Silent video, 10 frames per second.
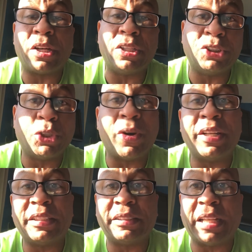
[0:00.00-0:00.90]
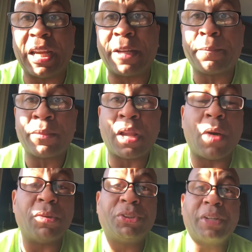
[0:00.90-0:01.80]
to enjoy this day. I
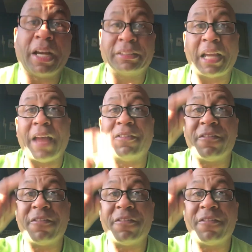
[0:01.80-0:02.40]
want you guys to have a